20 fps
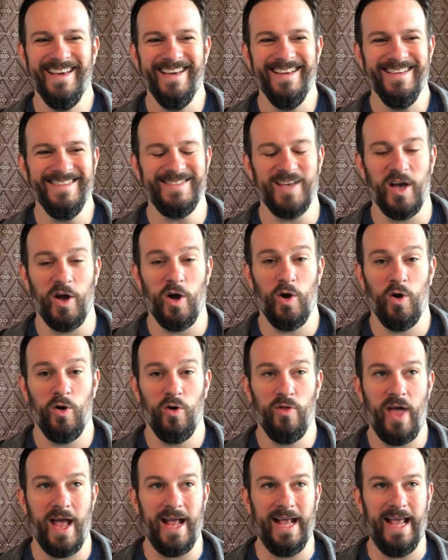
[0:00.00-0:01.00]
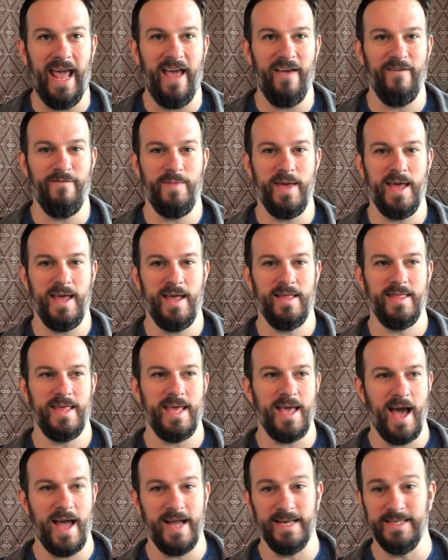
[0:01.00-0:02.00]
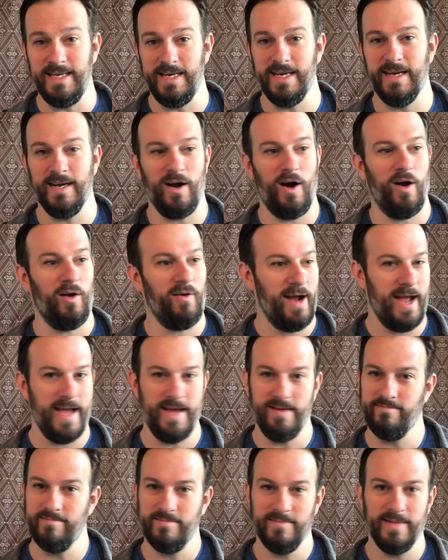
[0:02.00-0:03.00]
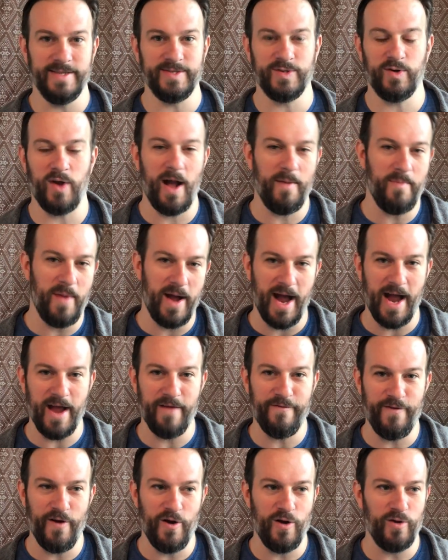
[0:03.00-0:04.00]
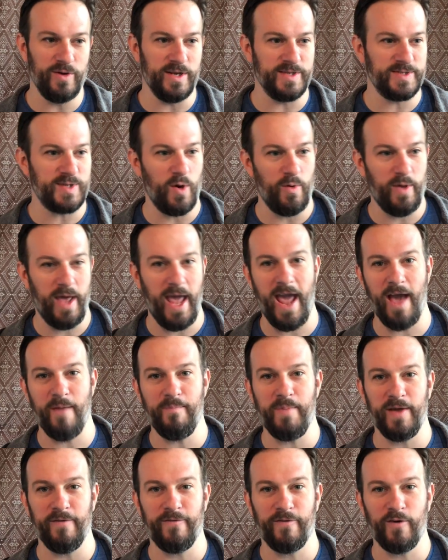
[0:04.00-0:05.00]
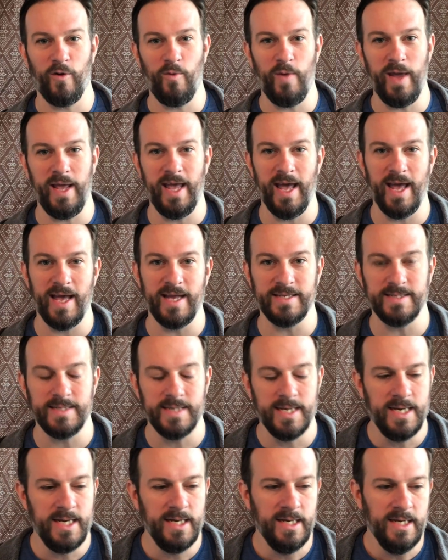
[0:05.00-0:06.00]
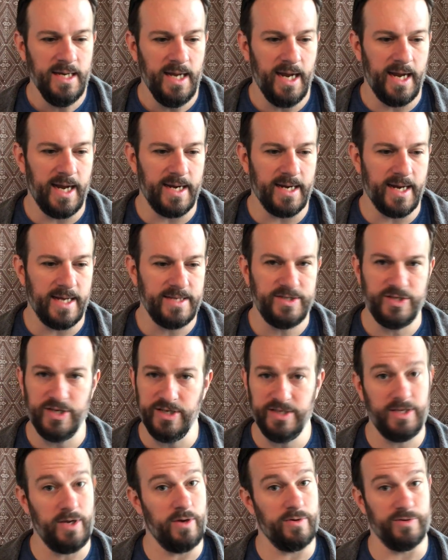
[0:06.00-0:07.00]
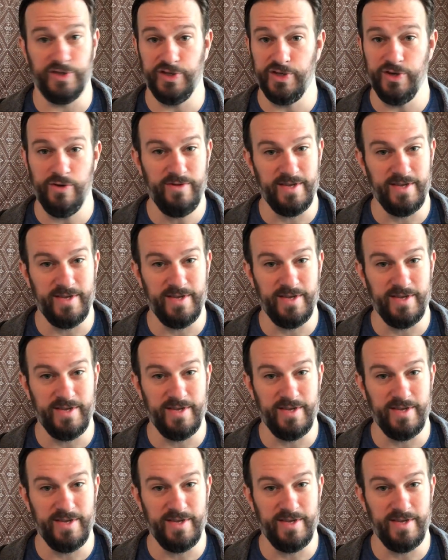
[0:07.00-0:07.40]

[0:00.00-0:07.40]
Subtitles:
So that gave me the idea, all right, let's grab my iPhone, let's go camping for a weekend, and let's just go shoot